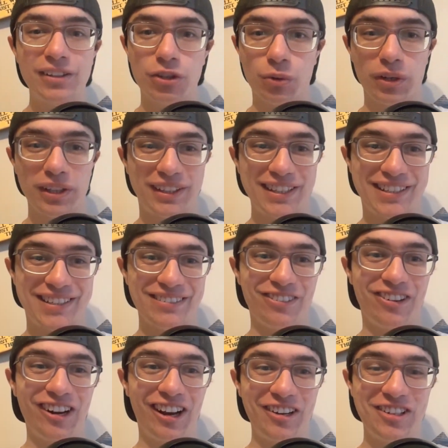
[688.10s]
to
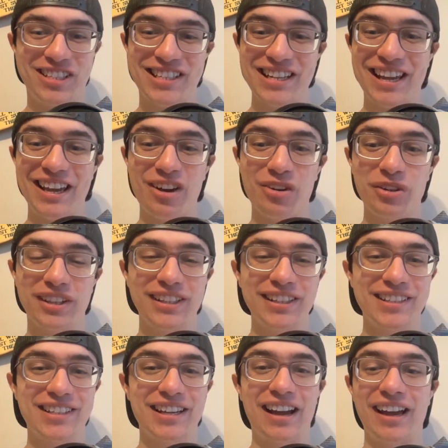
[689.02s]
what I was saying with
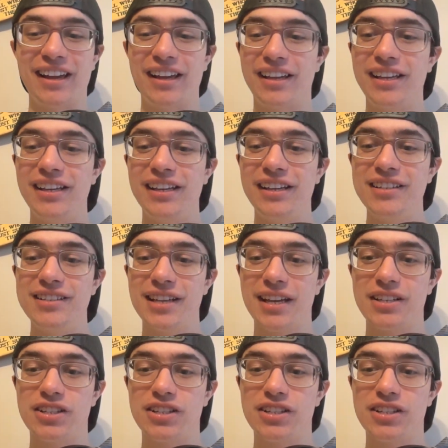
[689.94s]
this guy. He is a